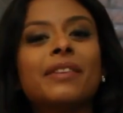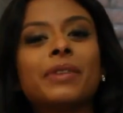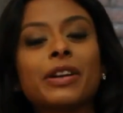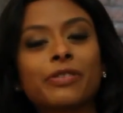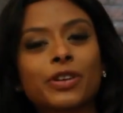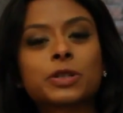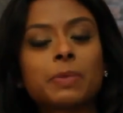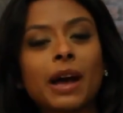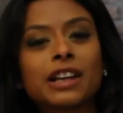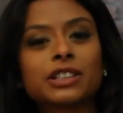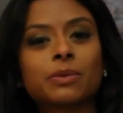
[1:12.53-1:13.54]
My first
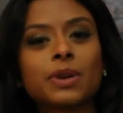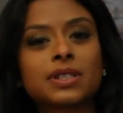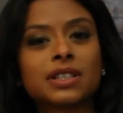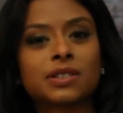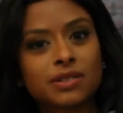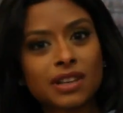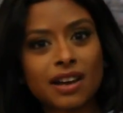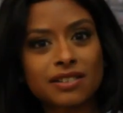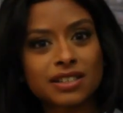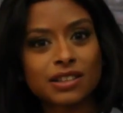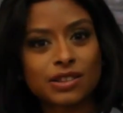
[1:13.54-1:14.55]
pageant was in
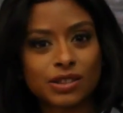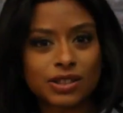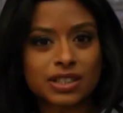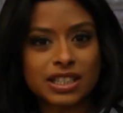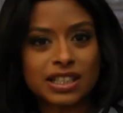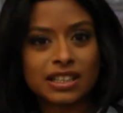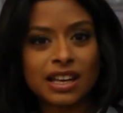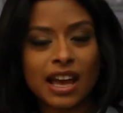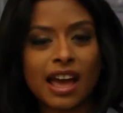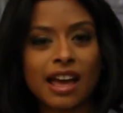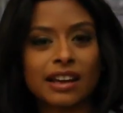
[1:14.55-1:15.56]
2013,
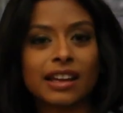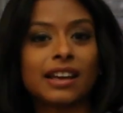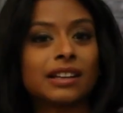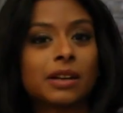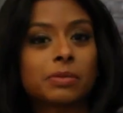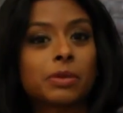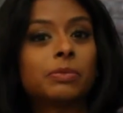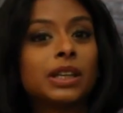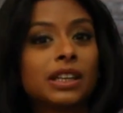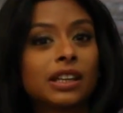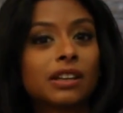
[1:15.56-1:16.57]
and I ended up
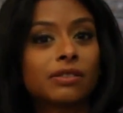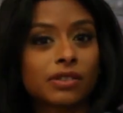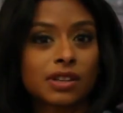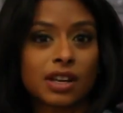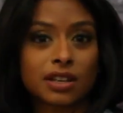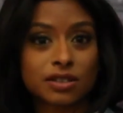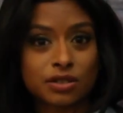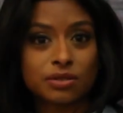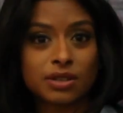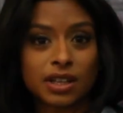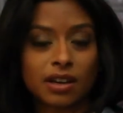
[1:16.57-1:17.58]
competing for the next
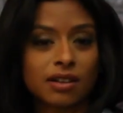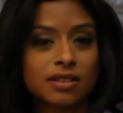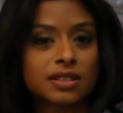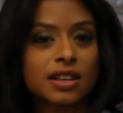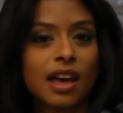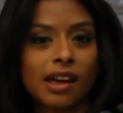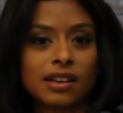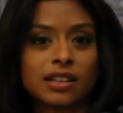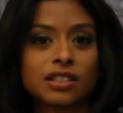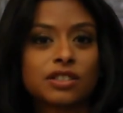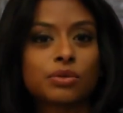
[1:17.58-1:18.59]
two years. And
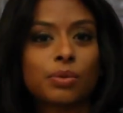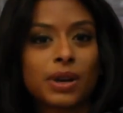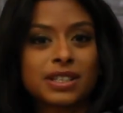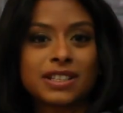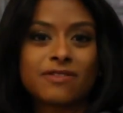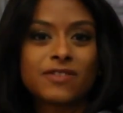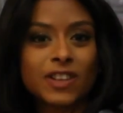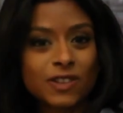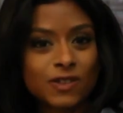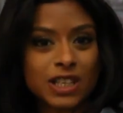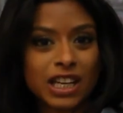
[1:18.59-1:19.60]
in
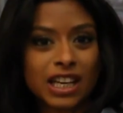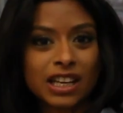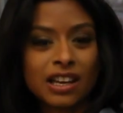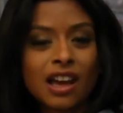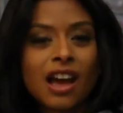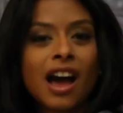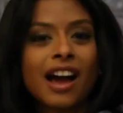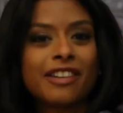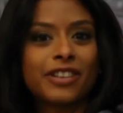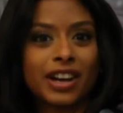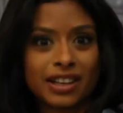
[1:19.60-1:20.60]
2015, I
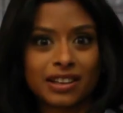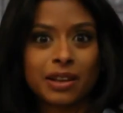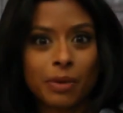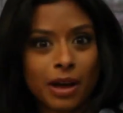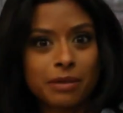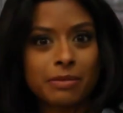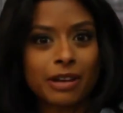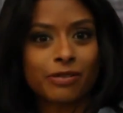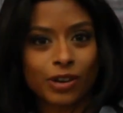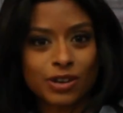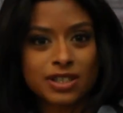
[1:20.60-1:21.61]
finally won my
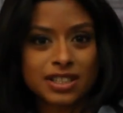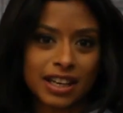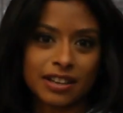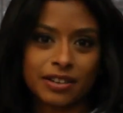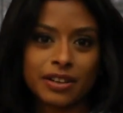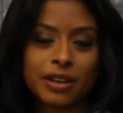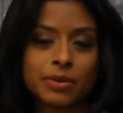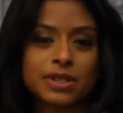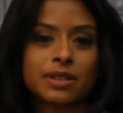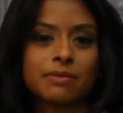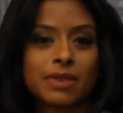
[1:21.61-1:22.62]
first title. It
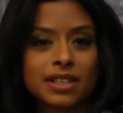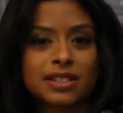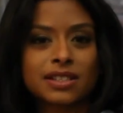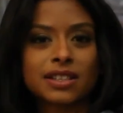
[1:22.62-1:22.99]
was the Miss